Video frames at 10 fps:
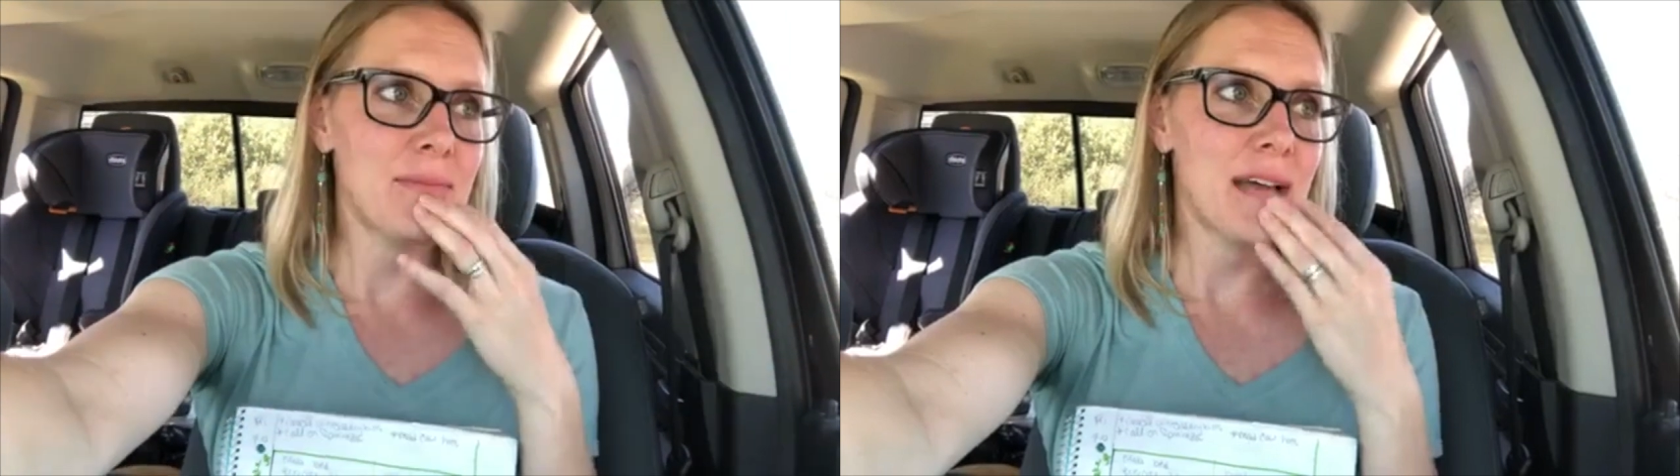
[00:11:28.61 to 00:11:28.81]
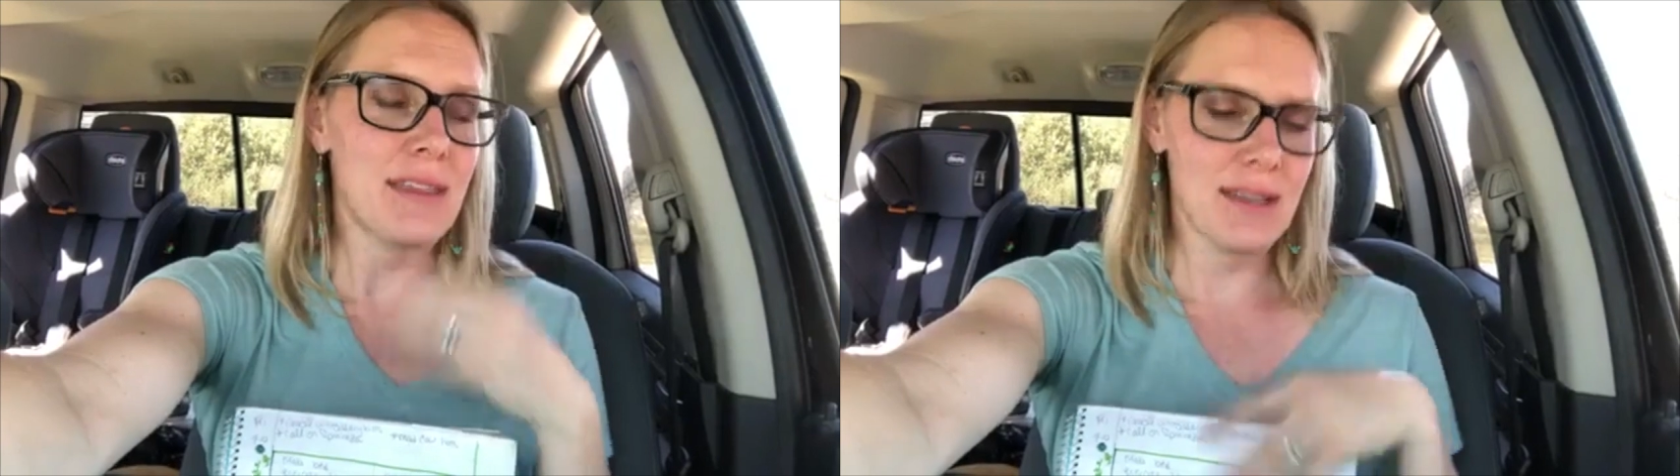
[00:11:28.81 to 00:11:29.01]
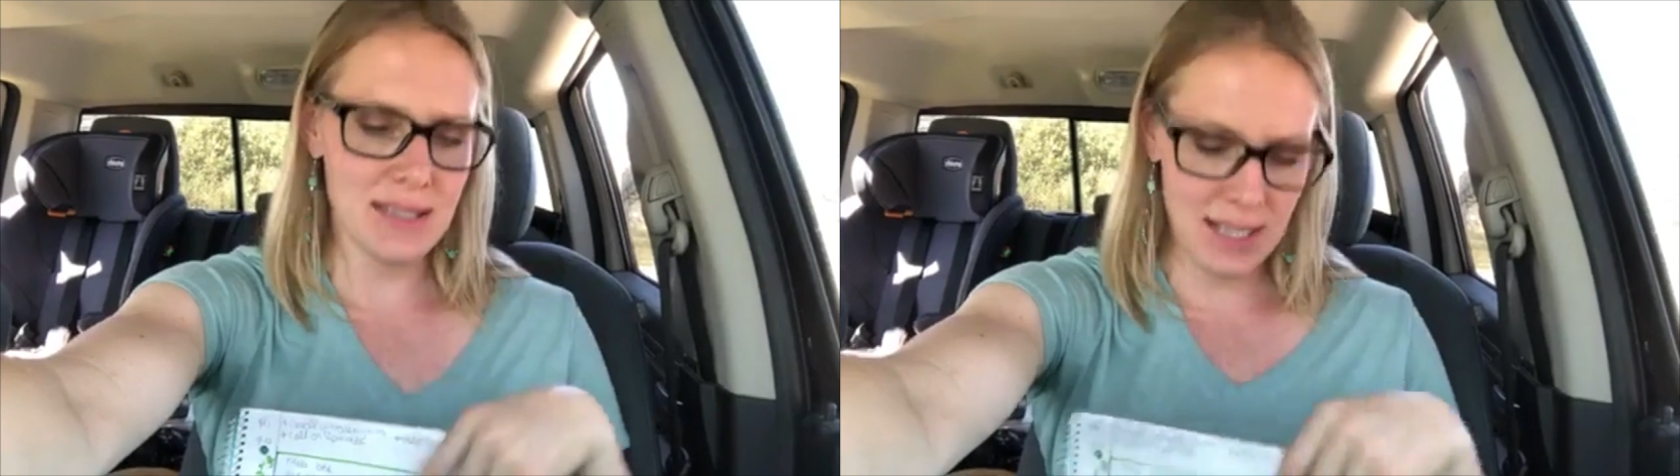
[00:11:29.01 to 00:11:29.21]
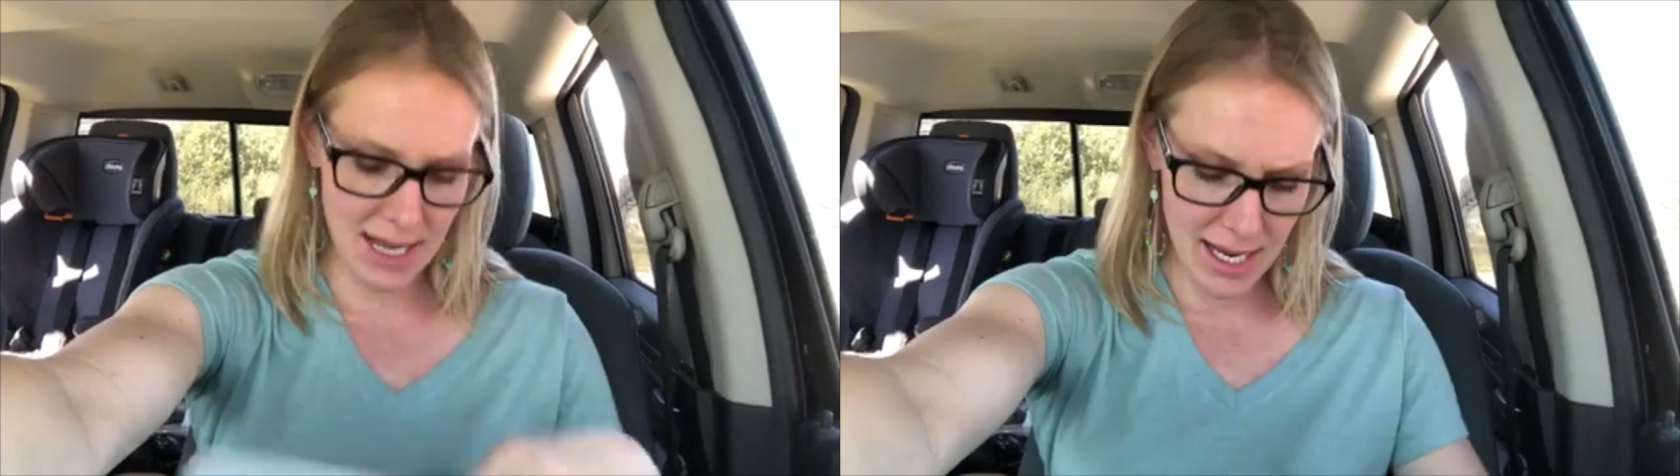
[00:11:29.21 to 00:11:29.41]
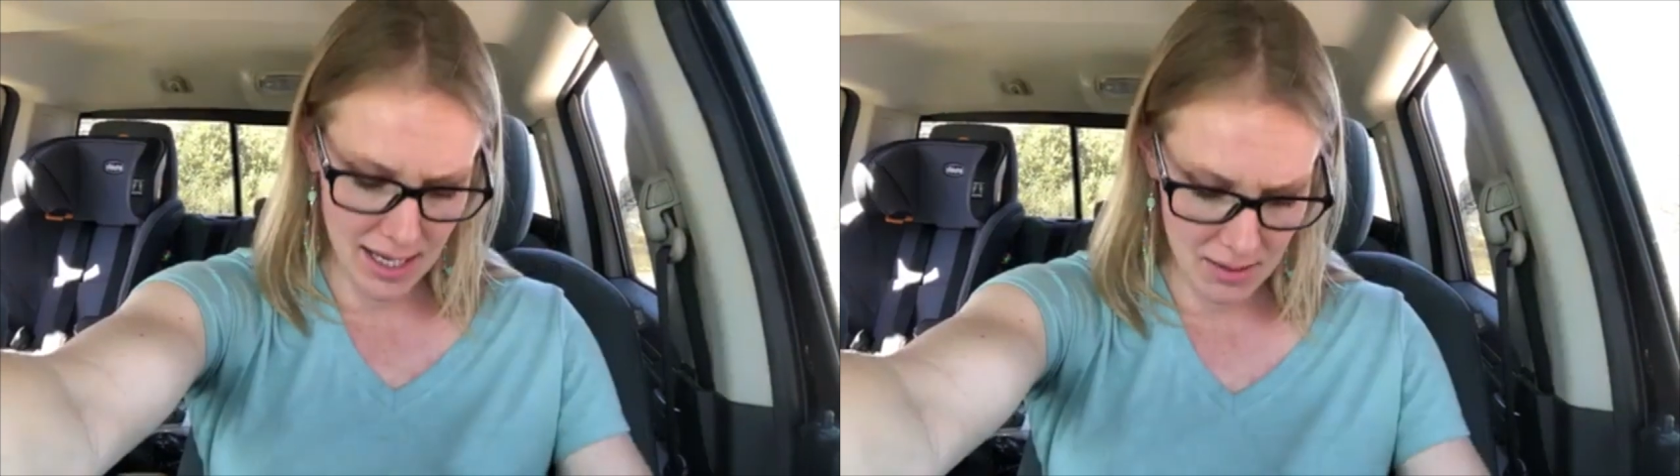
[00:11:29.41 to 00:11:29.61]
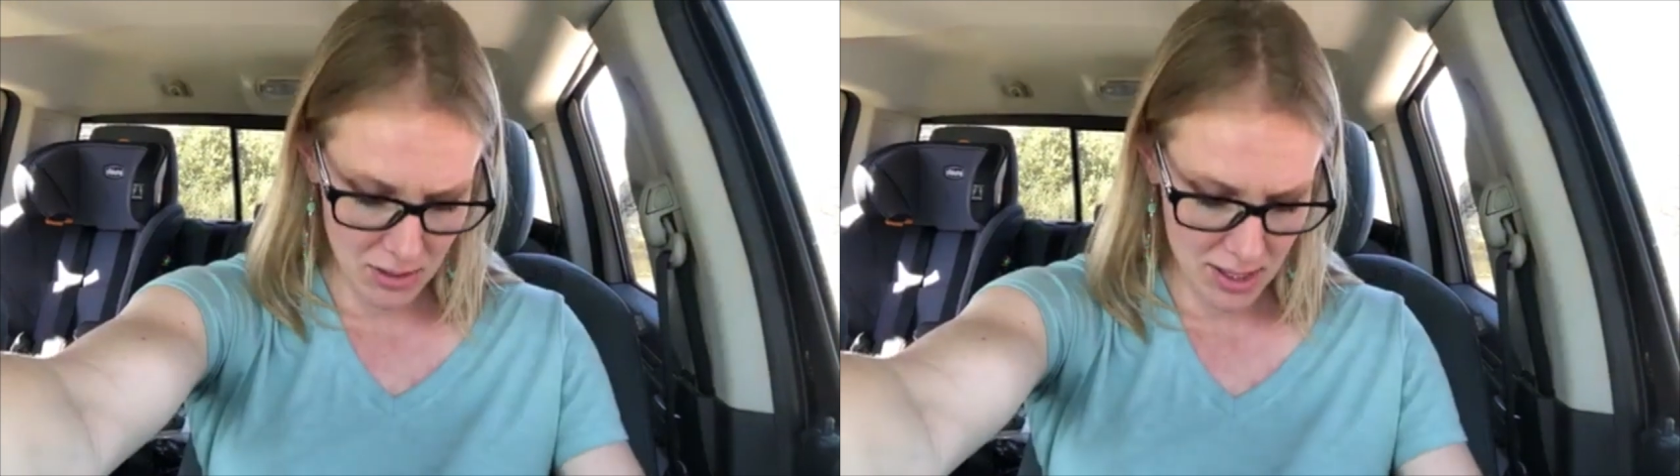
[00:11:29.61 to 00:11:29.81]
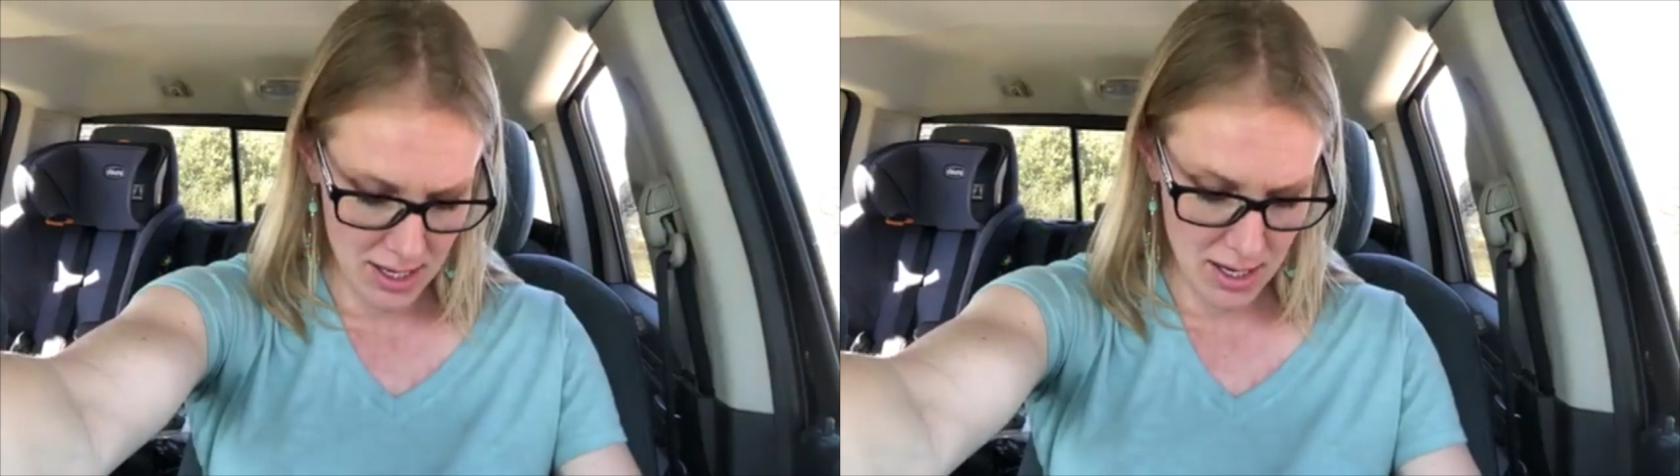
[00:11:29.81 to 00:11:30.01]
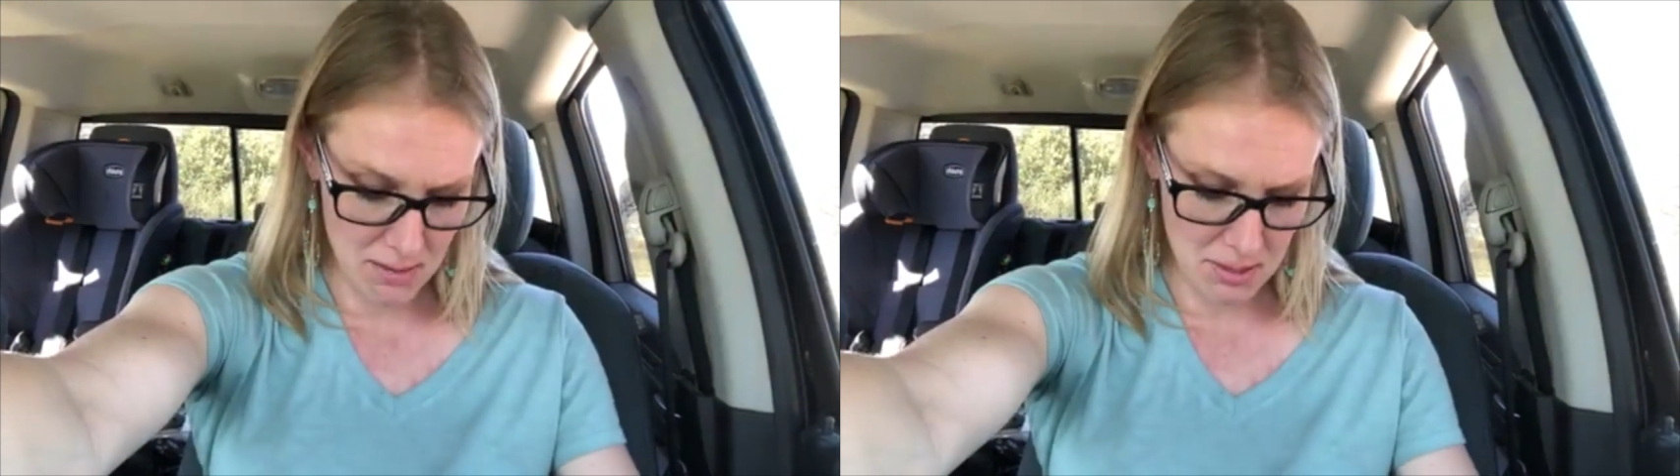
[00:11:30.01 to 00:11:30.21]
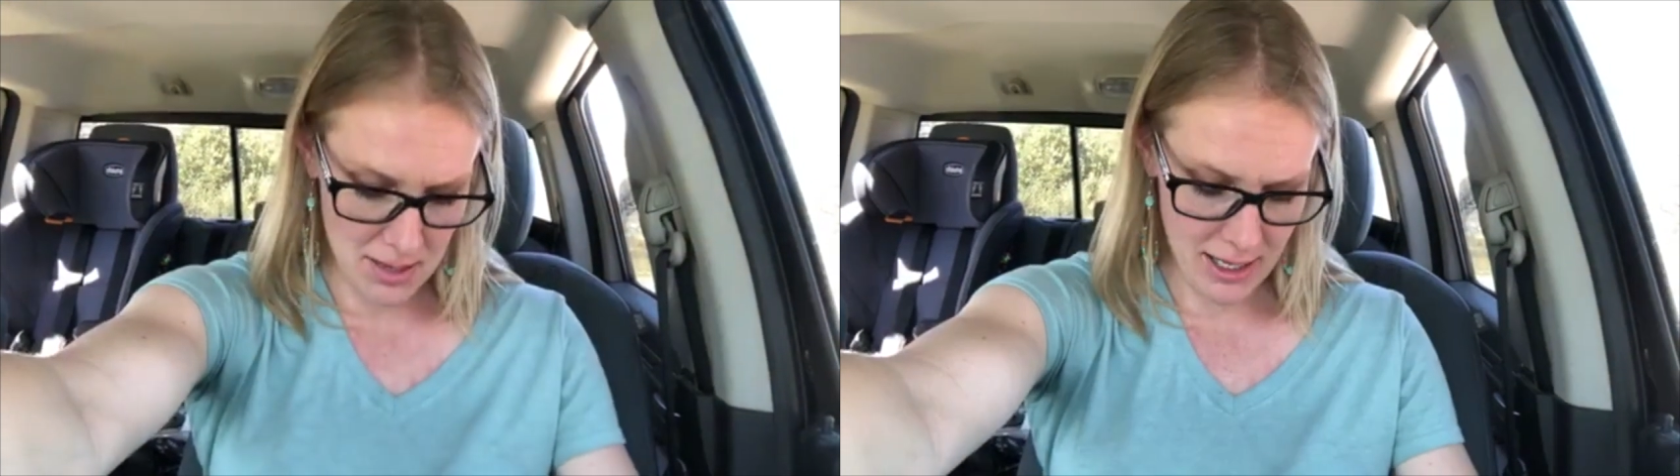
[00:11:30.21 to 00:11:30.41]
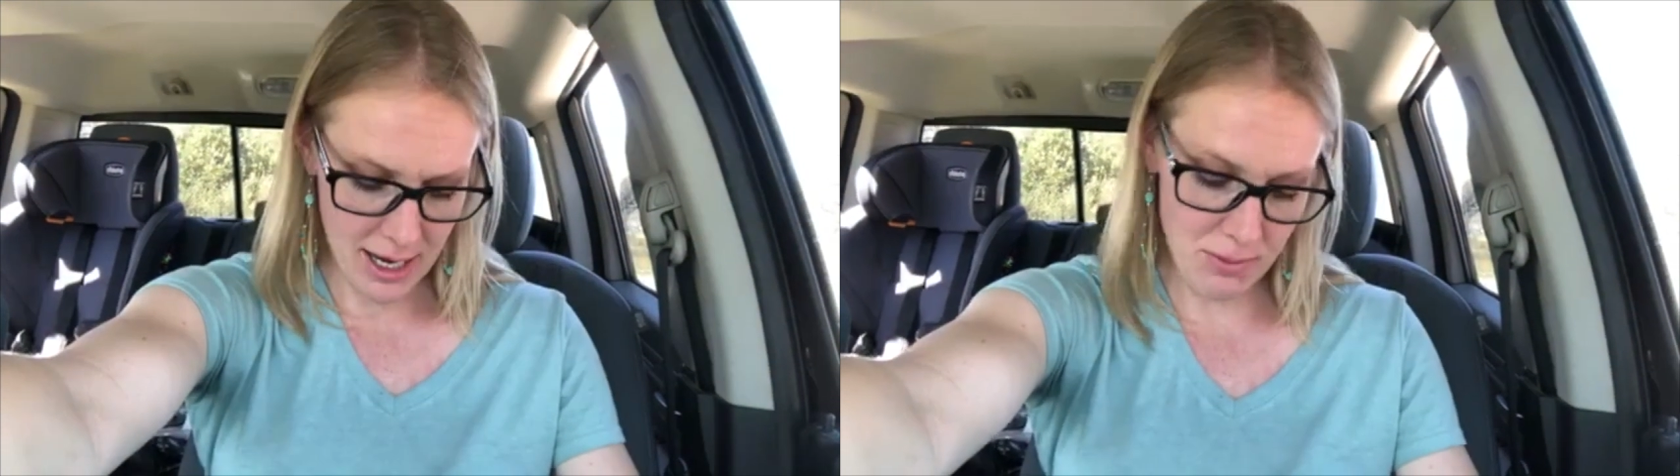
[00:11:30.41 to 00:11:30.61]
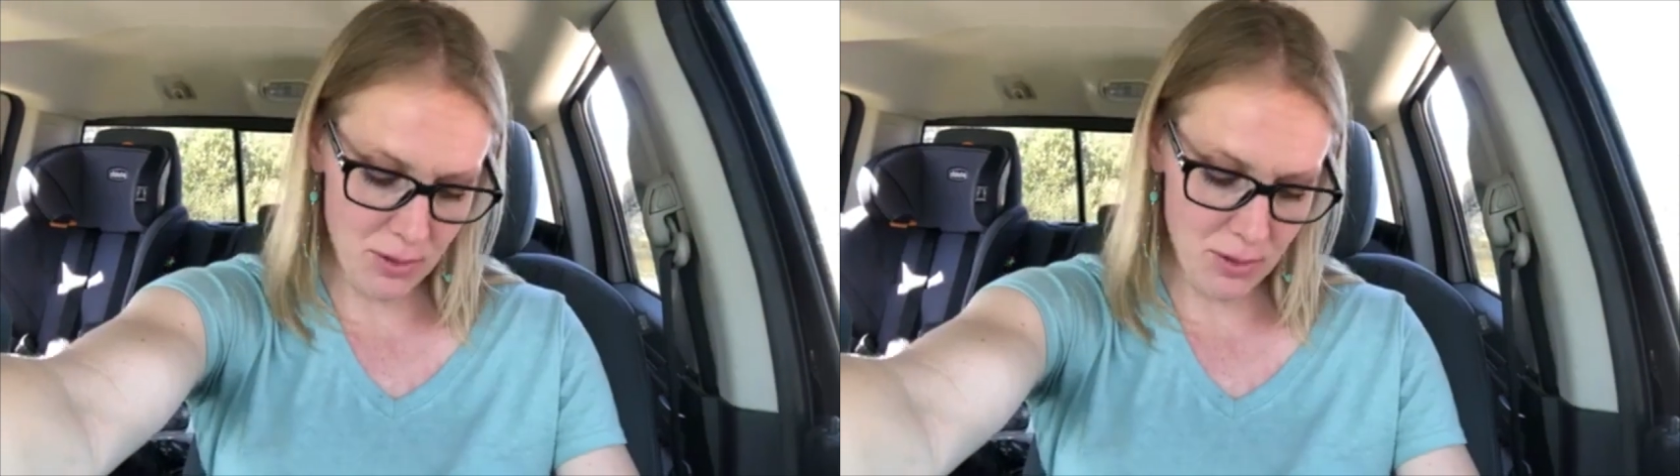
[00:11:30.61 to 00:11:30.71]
I think tonight I'm